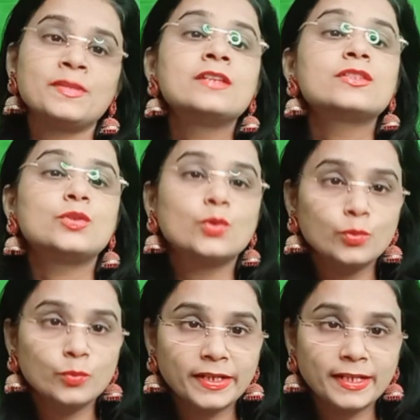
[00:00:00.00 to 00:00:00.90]
So
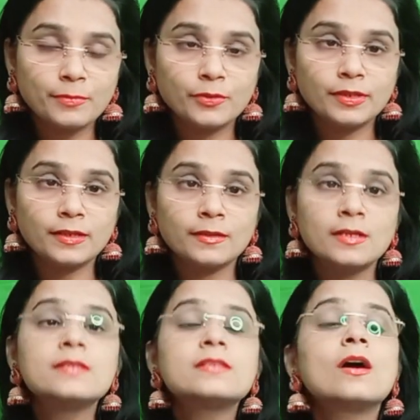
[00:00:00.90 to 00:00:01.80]
don't worry about it.
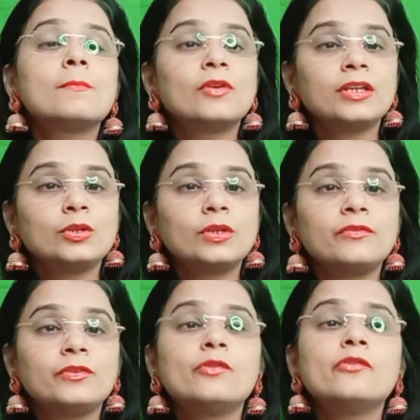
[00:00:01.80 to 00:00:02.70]
So I'm going to
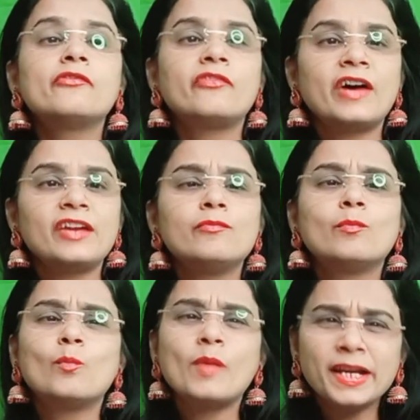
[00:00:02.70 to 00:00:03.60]
give you 5
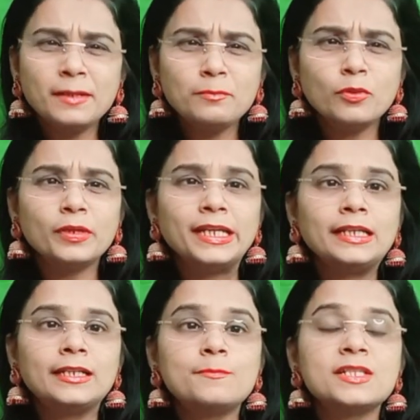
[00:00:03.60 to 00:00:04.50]

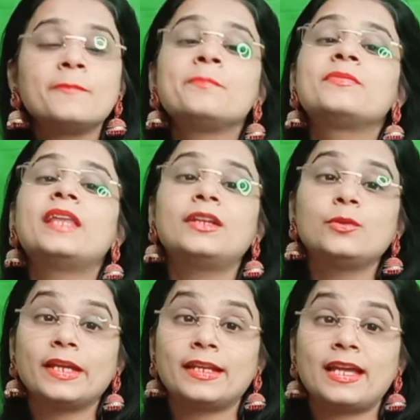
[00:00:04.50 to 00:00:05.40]
mind-blowing tips that
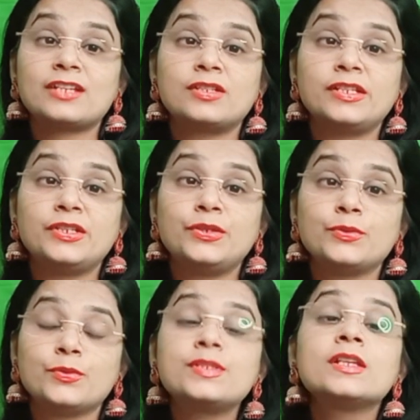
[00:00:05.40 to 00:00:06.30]
you can actually
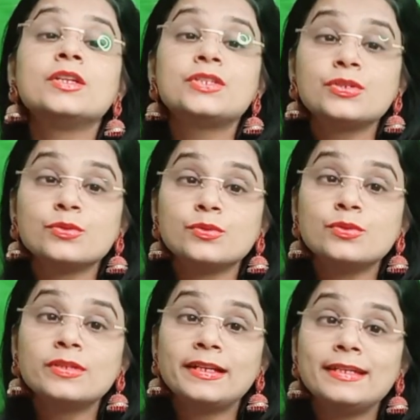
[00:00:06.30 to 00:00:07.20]
use
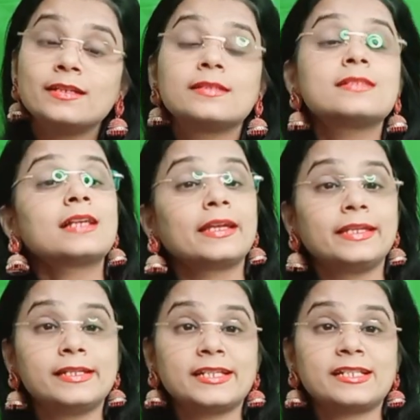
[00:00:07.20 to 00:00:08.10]
to clear this
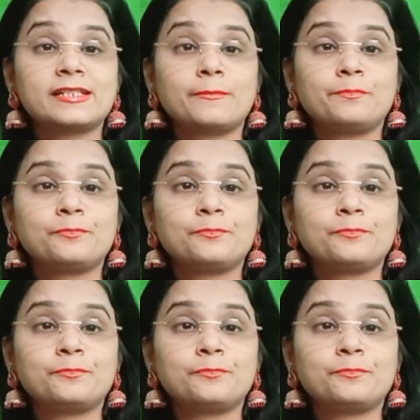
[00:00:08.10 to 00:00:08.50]
IELTS exam.